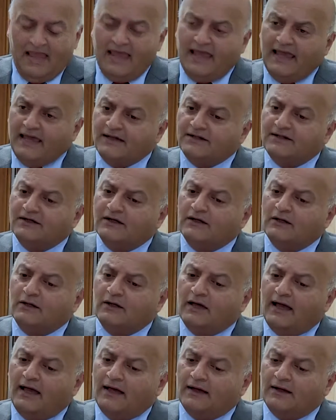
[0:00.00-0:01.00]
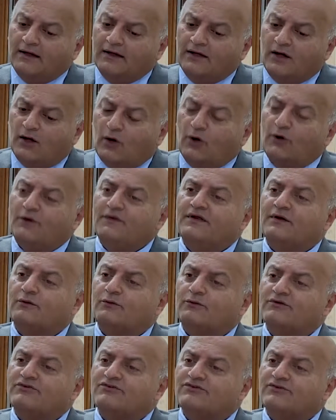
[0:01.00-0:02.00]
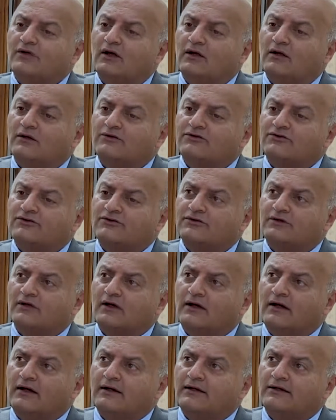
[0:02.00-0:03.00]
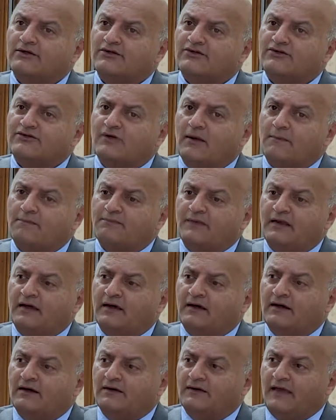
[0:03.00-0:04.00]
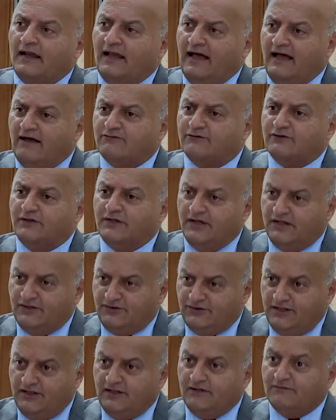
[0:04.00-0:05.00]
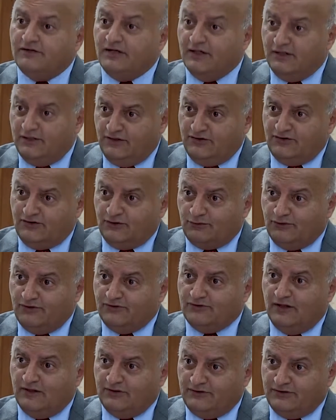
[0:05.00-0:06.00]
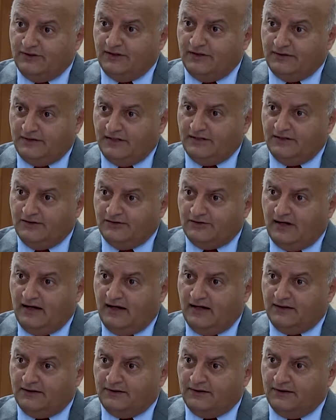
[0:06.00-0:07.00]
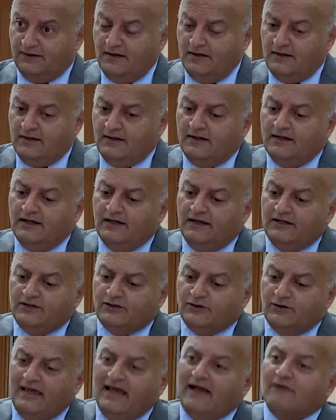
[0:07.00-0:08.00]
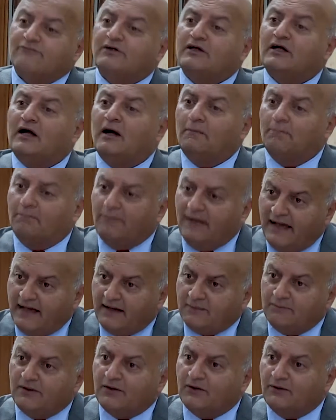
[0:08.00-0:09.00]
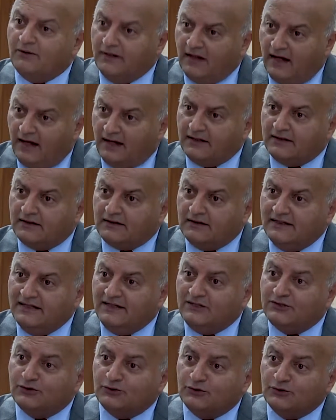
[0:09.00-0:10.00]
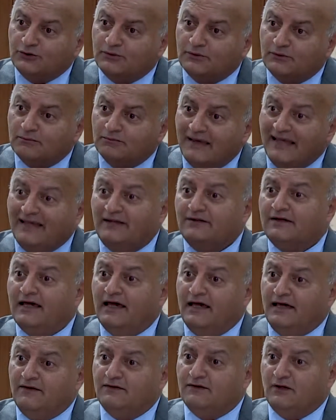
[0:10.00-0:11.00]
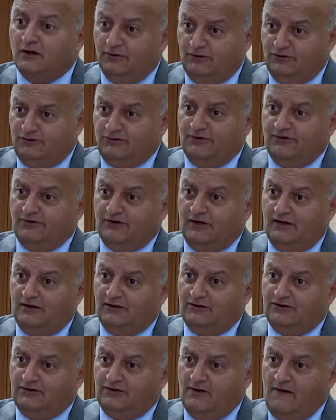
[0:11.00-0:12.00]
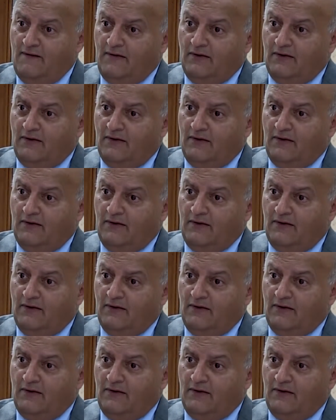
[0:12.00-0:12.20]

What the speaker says: And are the results something that after they achieve the initial results that they desire, do they have to come back periodically to maintain those results?